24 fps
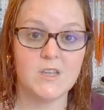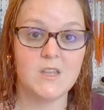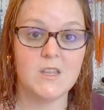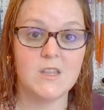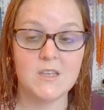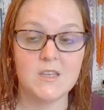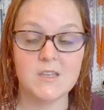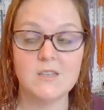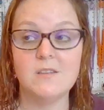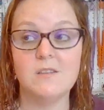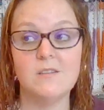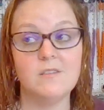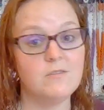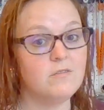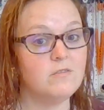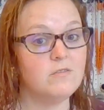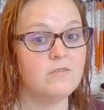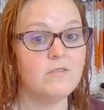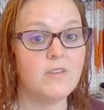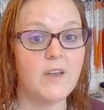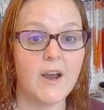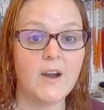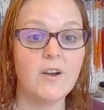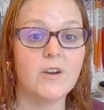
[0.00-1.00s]
This is
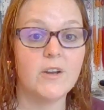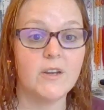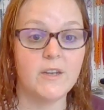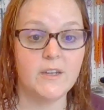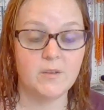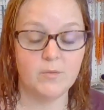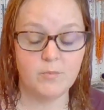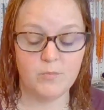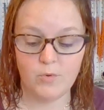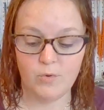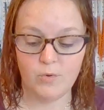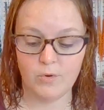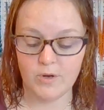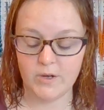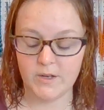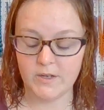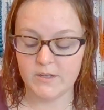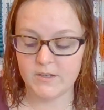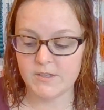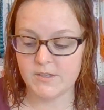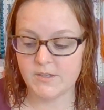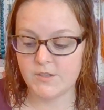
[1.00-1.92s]
very important.